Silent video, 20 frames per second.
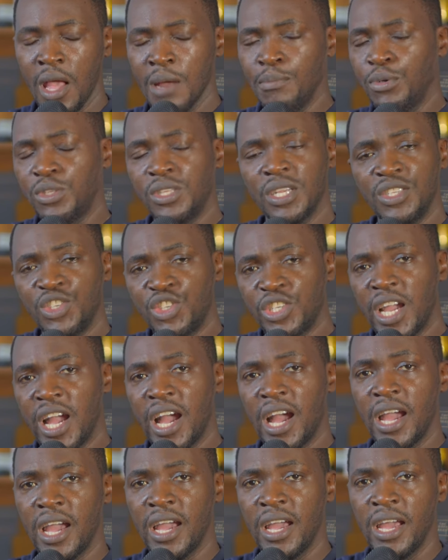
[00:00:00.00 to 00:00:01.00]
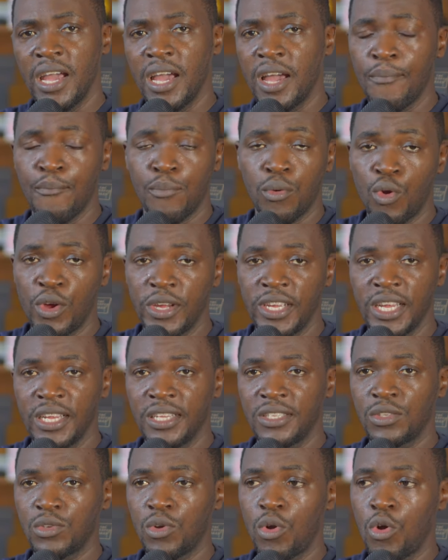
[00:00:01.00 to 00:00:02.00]
potential
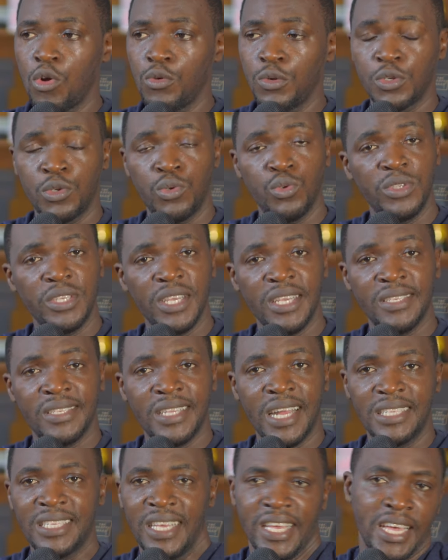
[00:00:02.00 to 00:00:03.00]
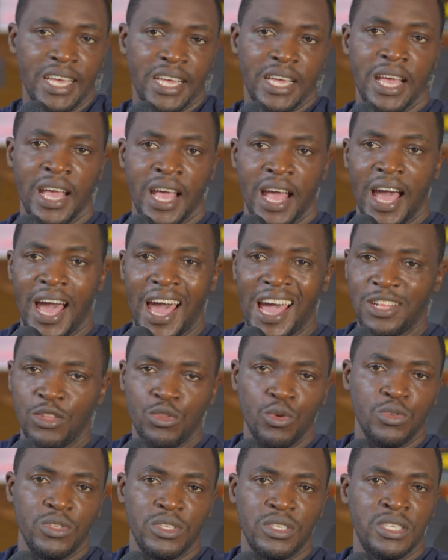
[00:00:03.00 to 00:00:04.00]
employers or recruiters that, hey, I
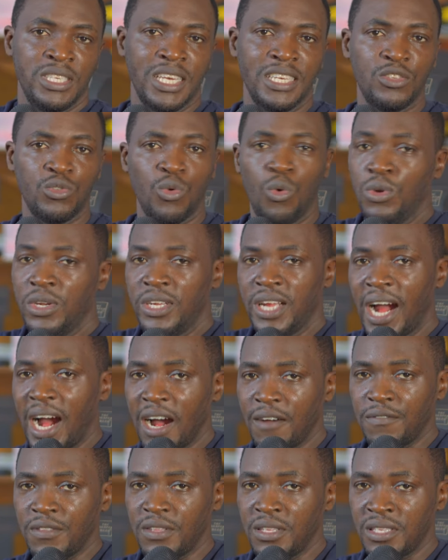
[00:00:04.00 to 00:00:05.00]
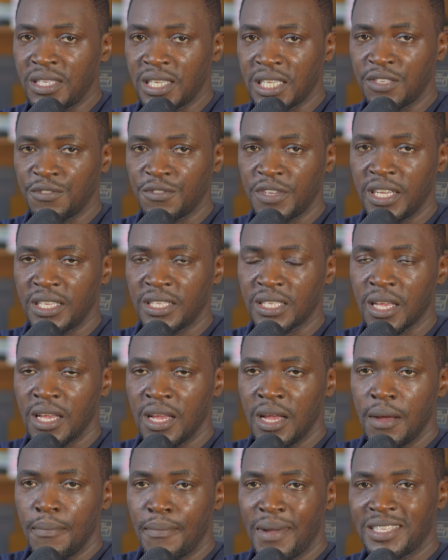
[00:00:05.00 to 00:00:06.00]
don't just only have the certificates,
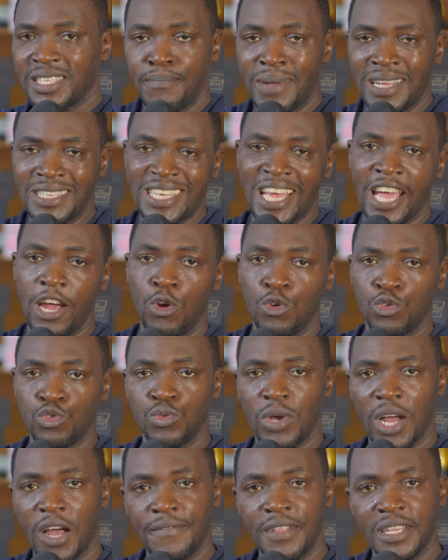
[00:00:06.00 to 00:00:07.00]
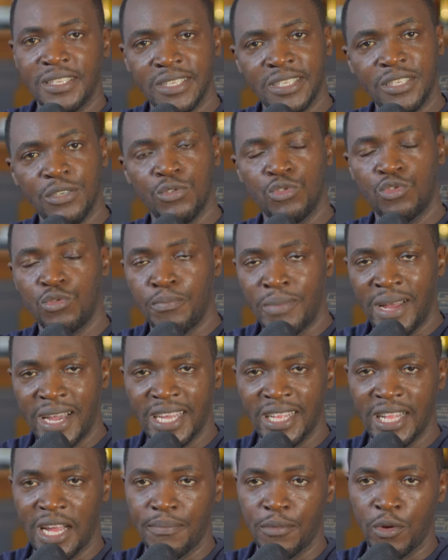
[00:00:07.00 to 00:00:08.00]
but I also have the skill to back
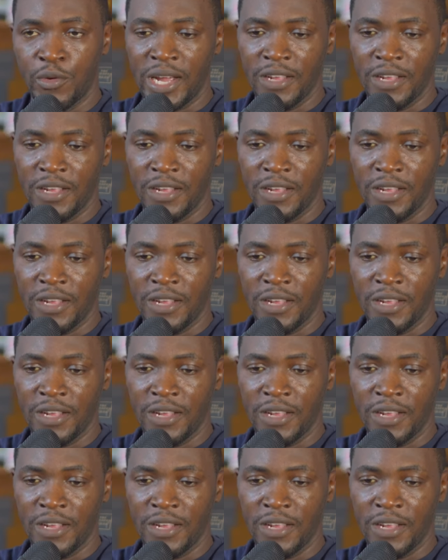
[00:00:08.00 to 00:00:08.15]
it up. All